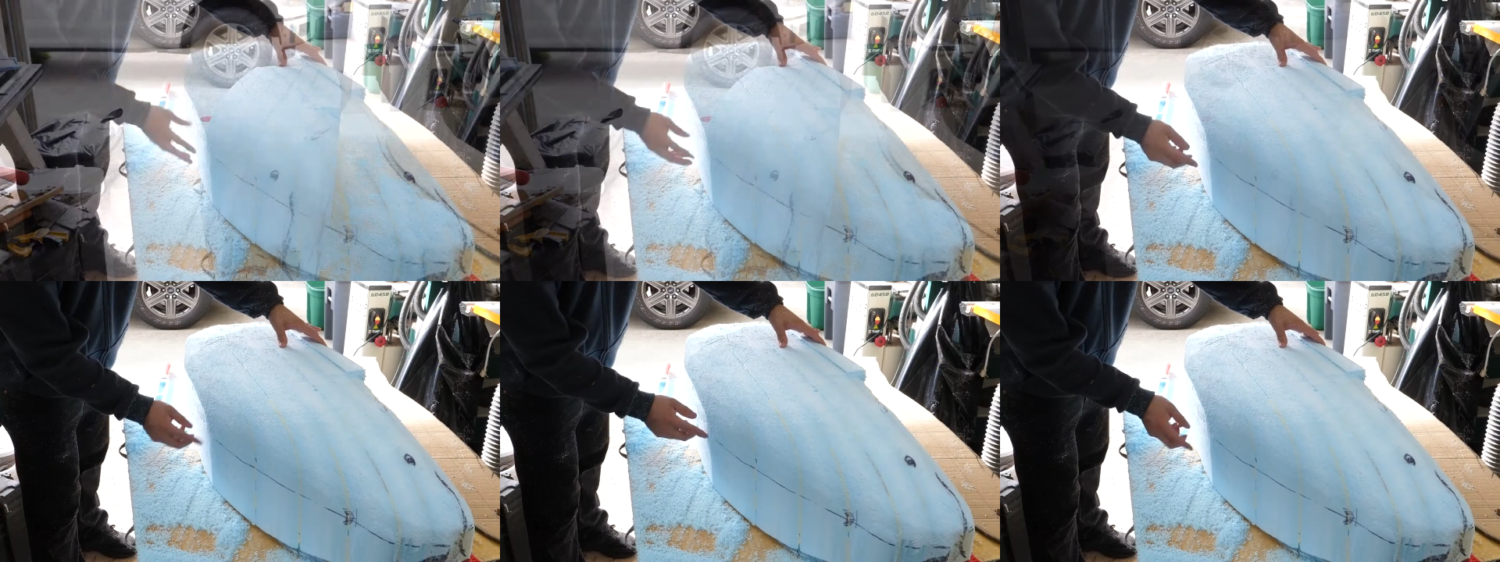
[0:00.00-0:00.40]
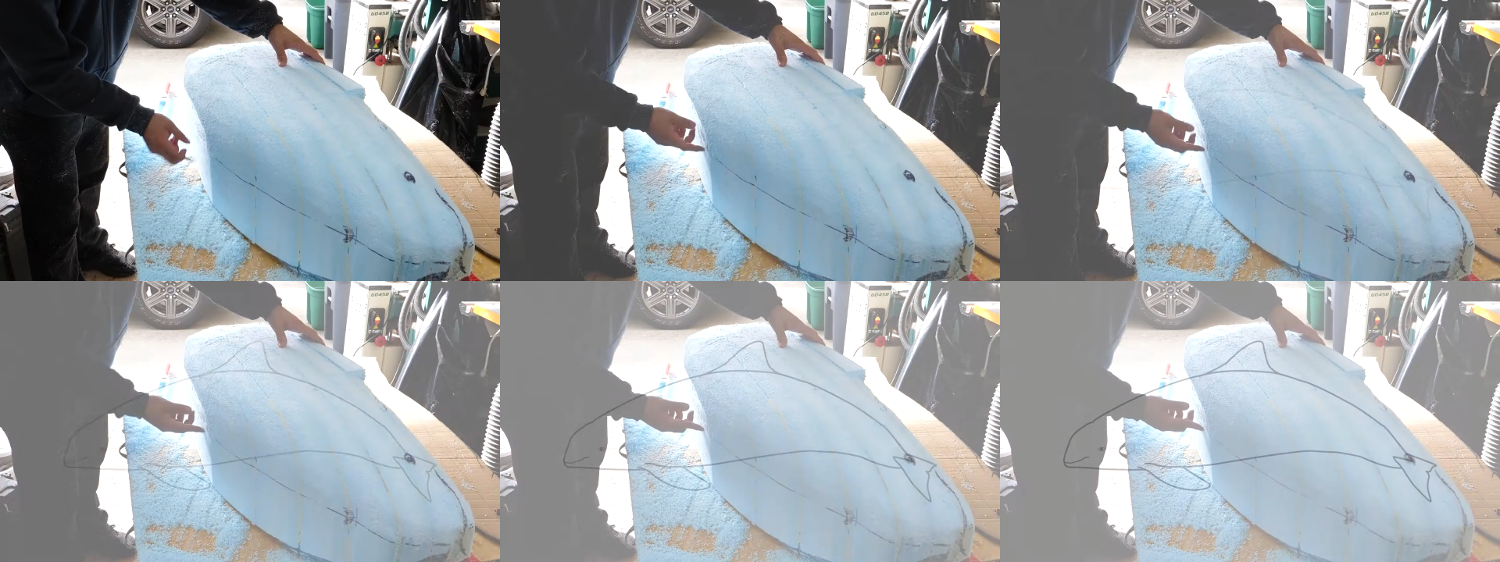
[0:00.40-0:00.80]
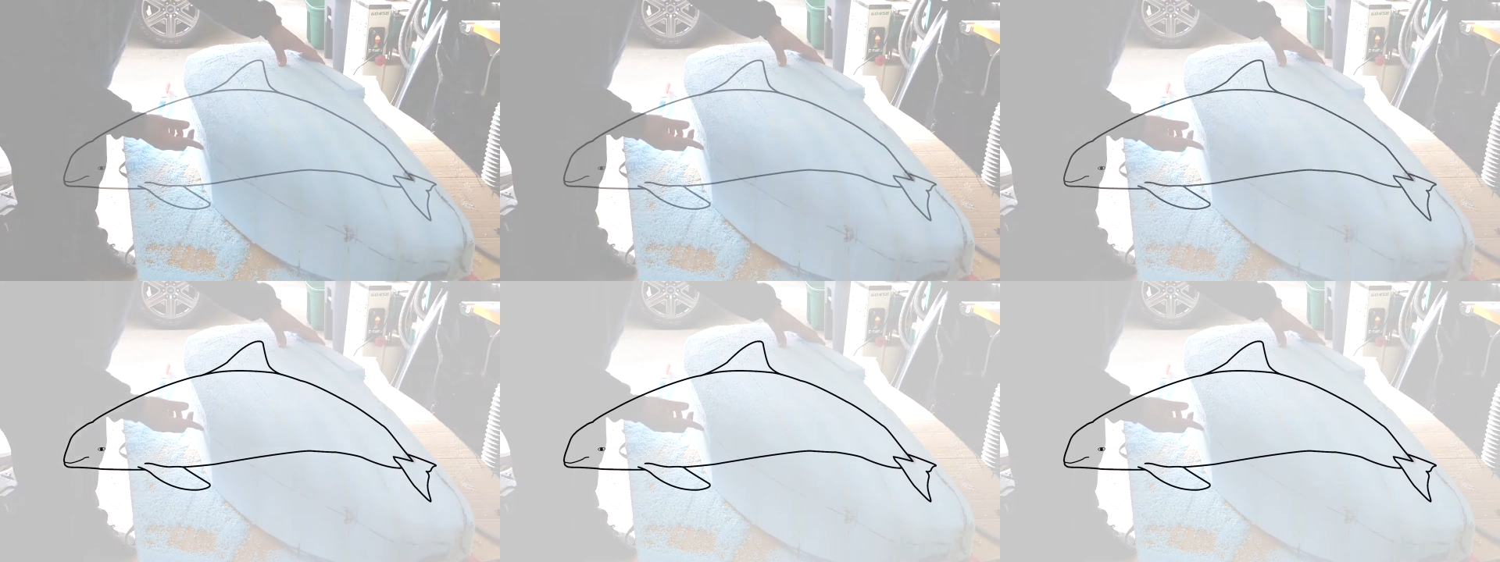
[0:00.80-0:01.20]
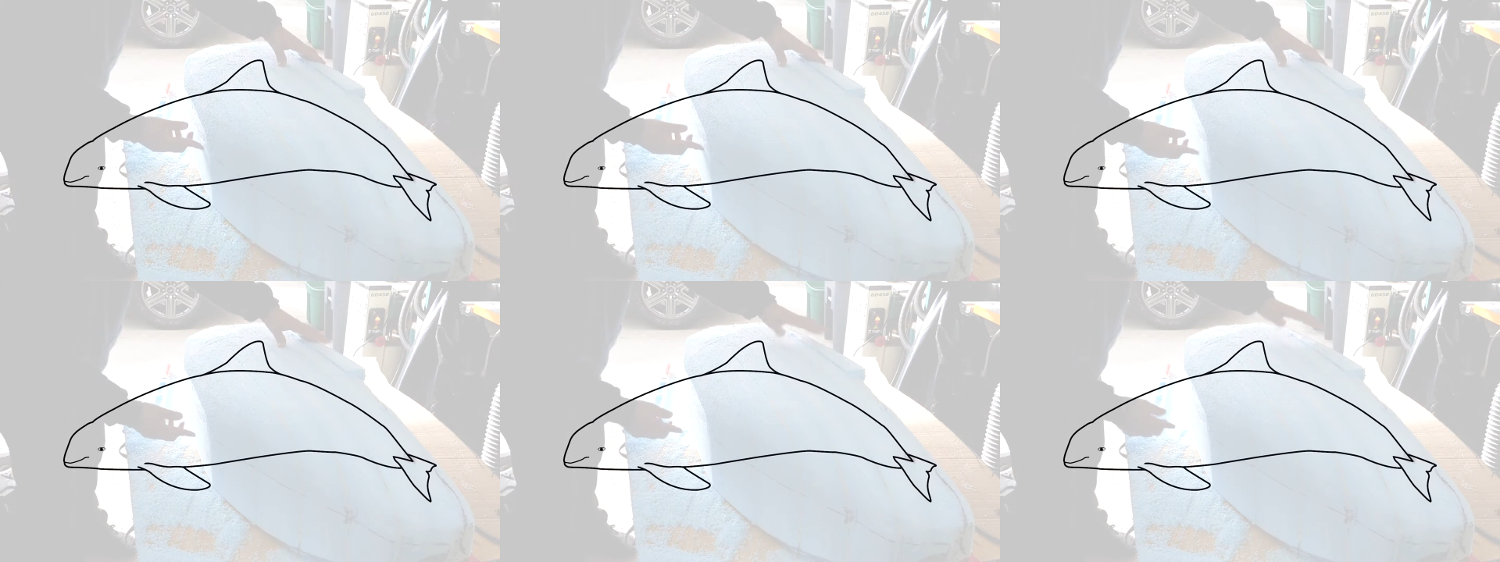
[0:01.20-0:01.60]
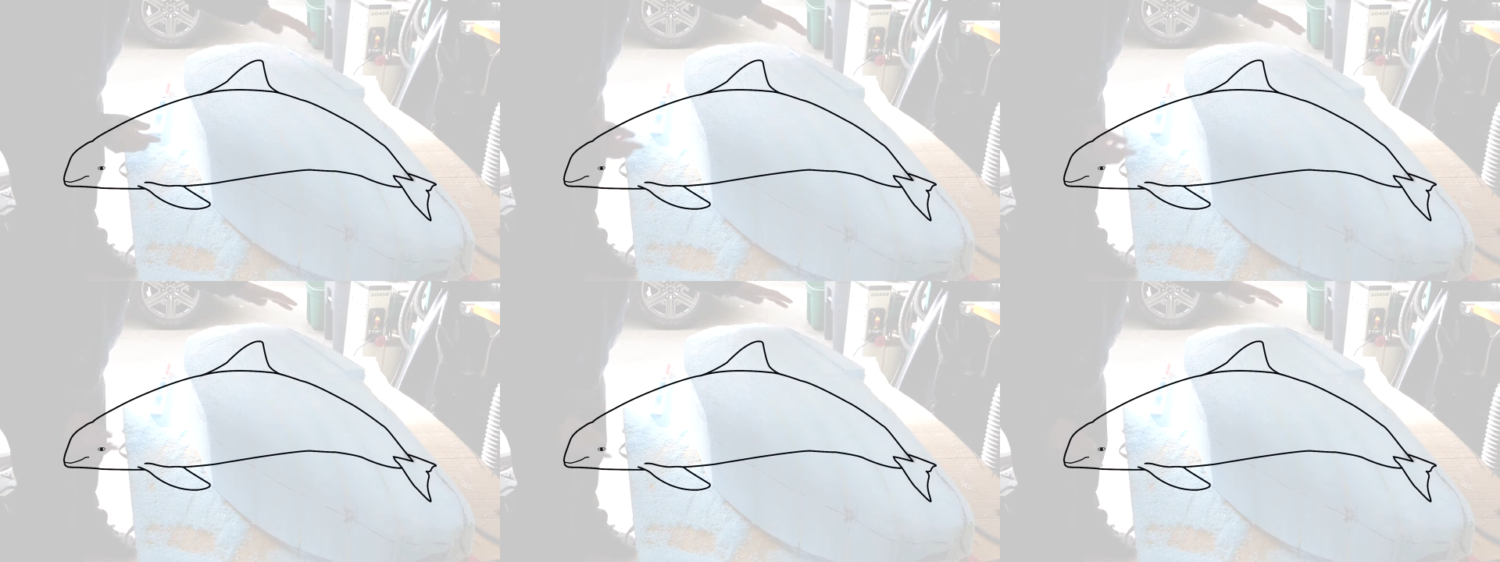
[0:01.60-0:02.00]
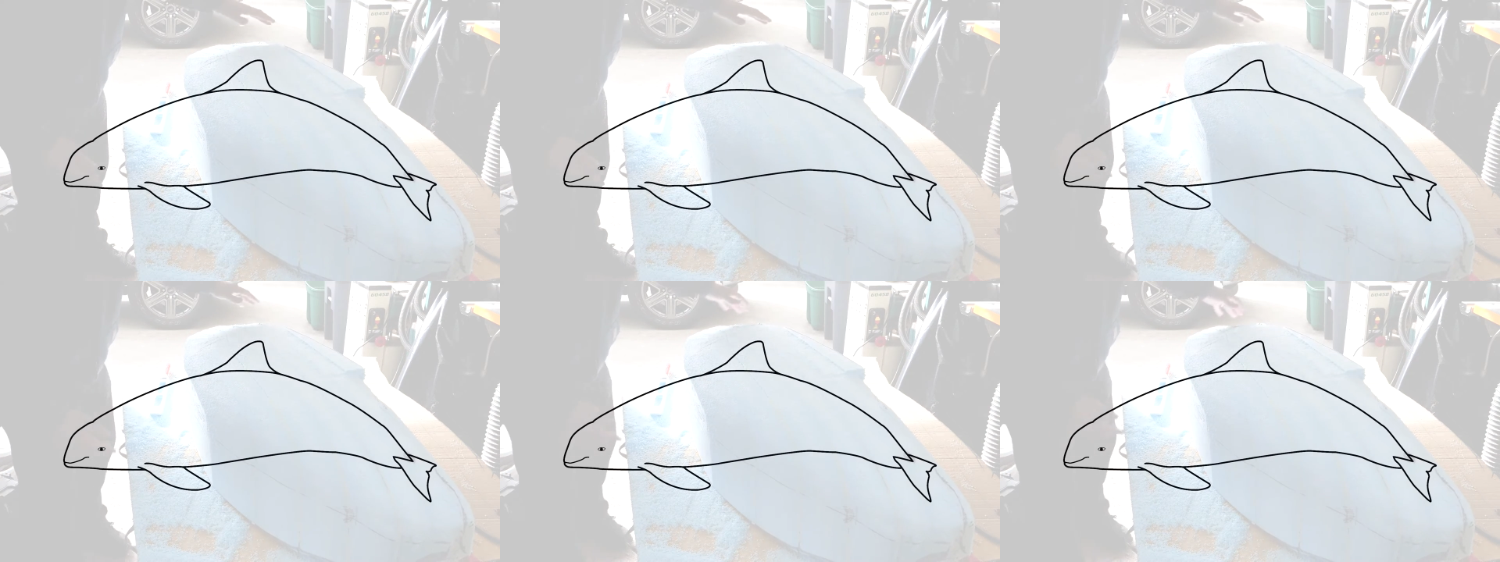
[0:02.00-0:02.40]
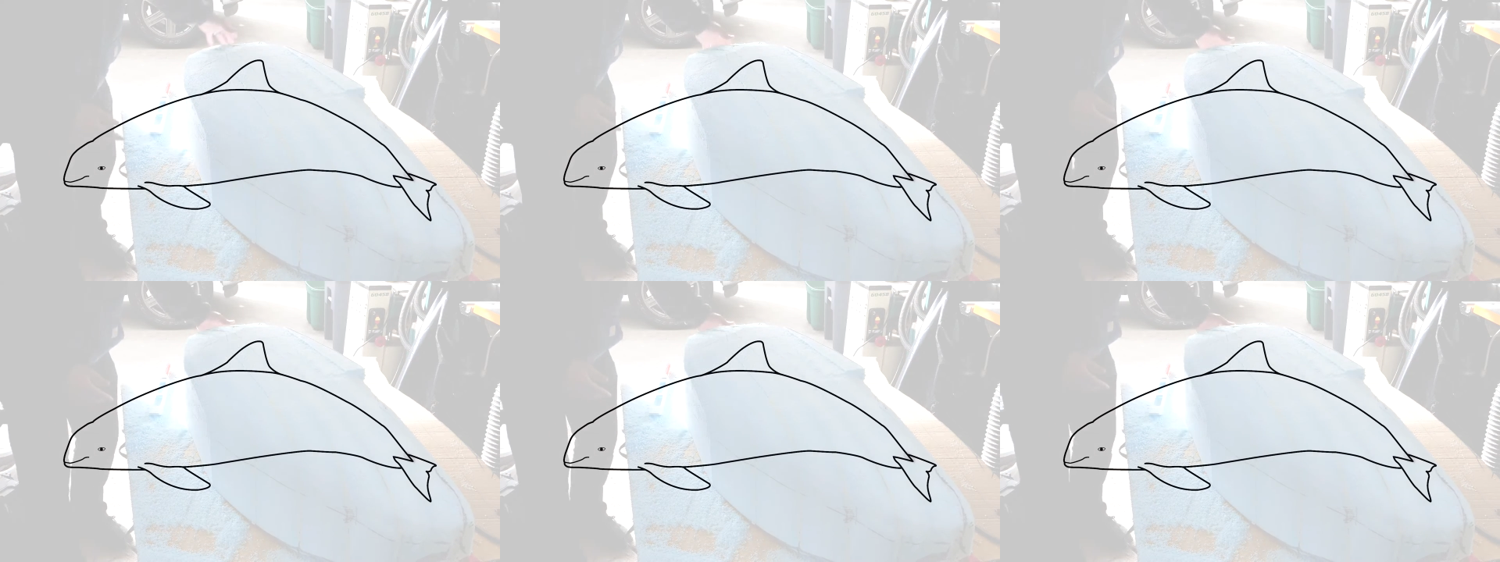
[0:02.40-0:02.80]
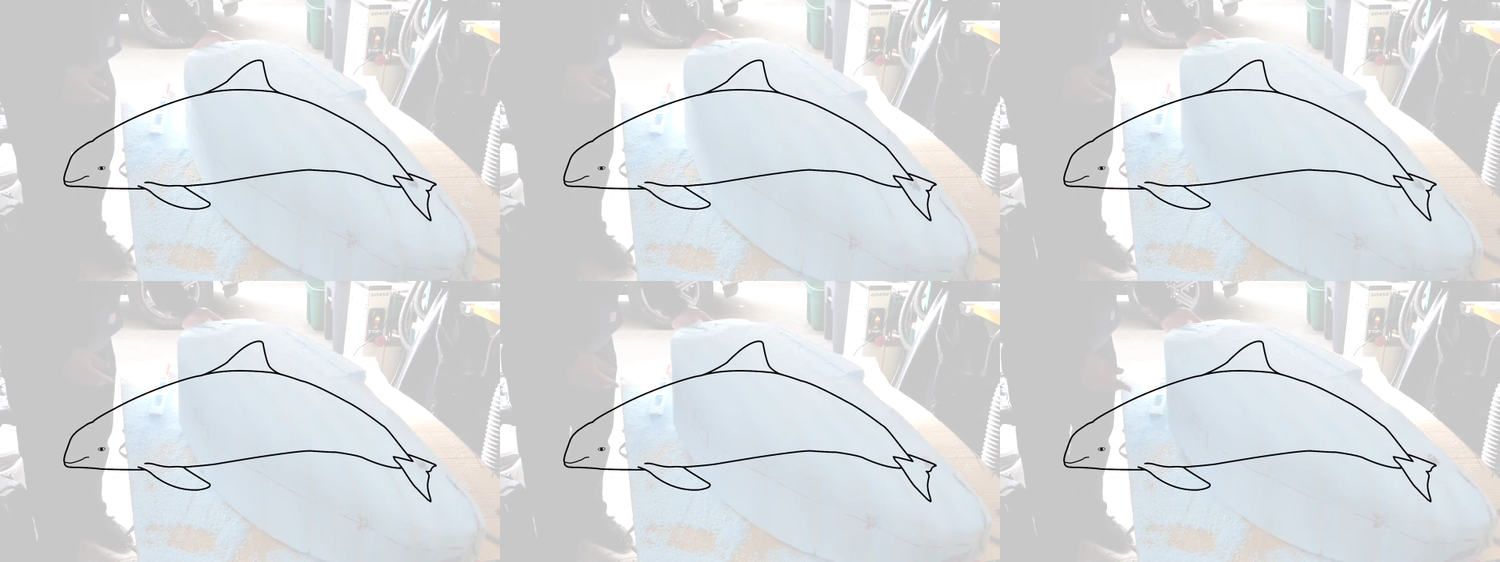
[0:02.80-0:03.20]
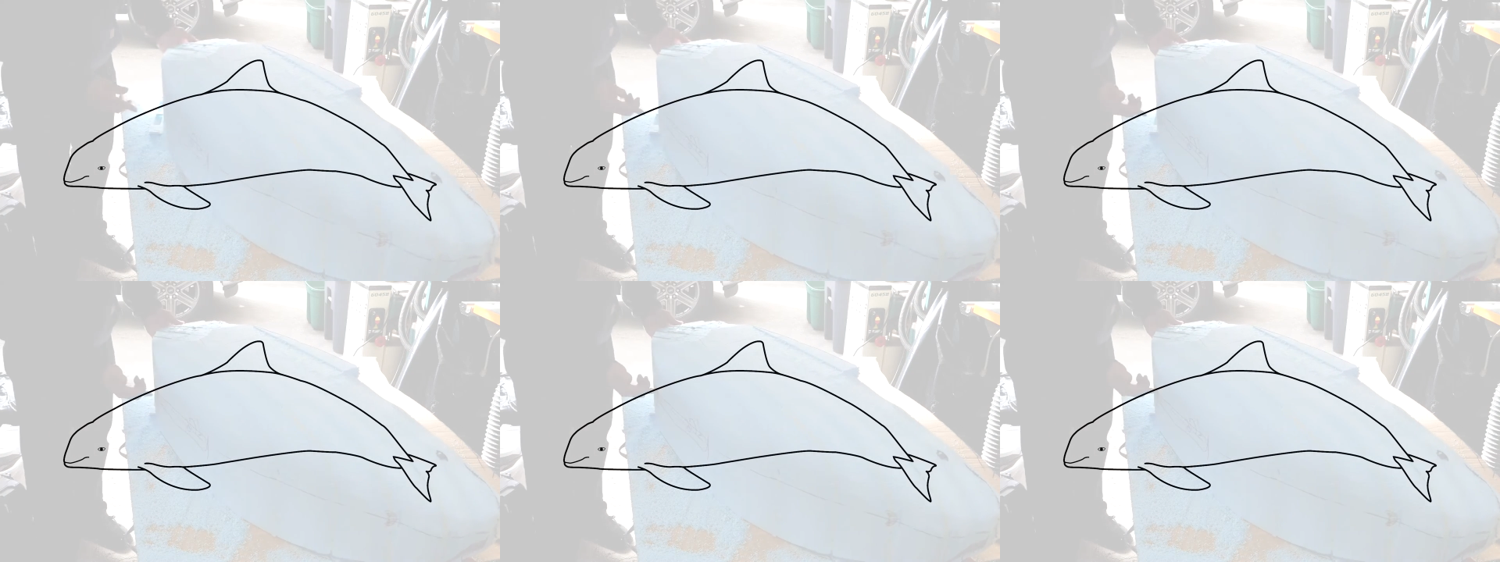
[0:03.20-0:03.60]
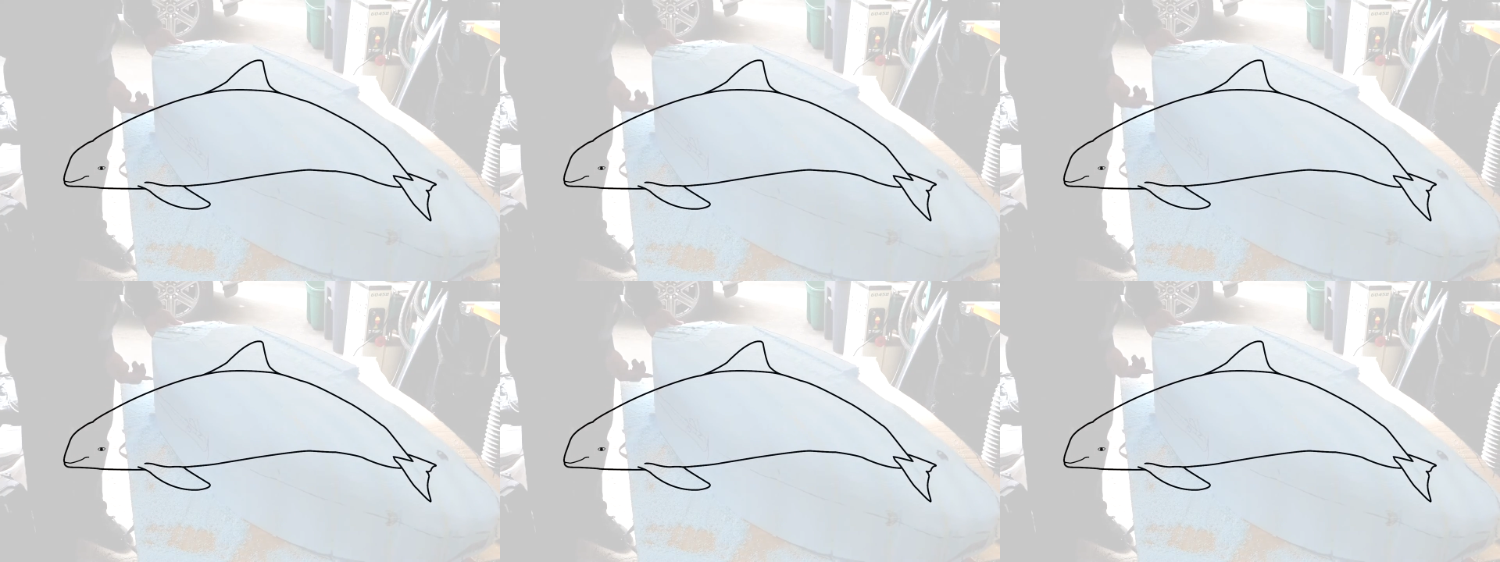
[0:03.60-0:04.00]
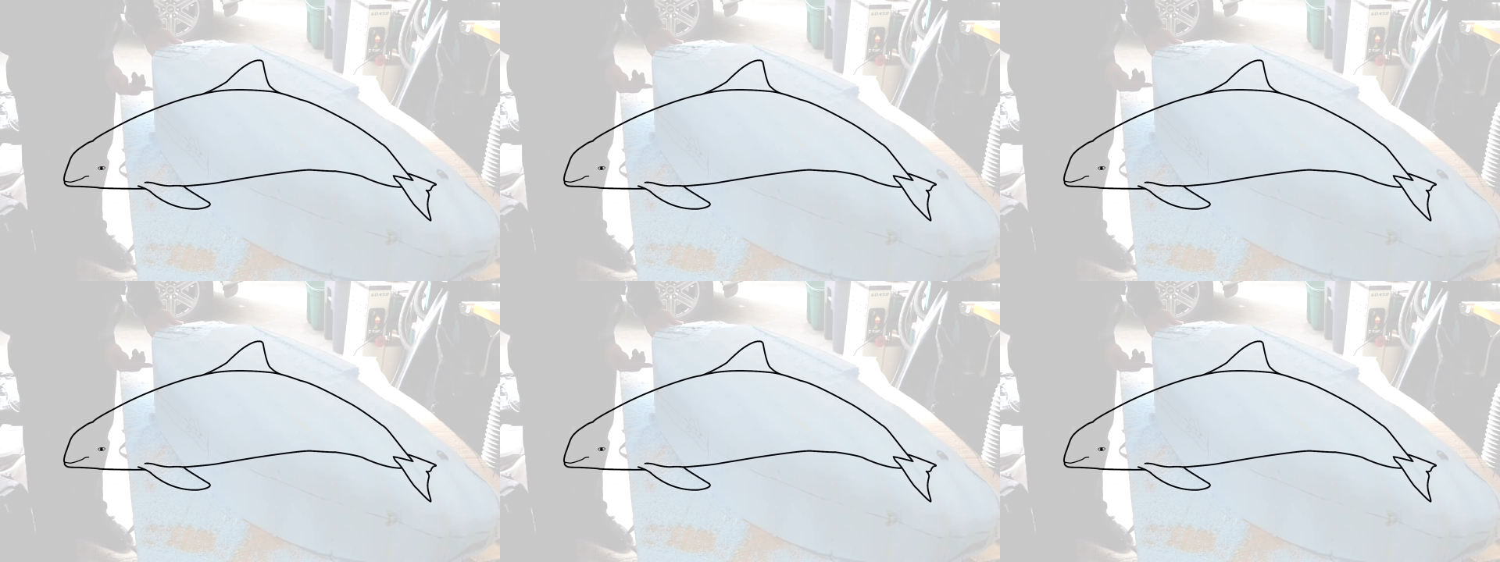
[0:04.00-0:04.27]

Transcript: Nobody's mouth can be seen.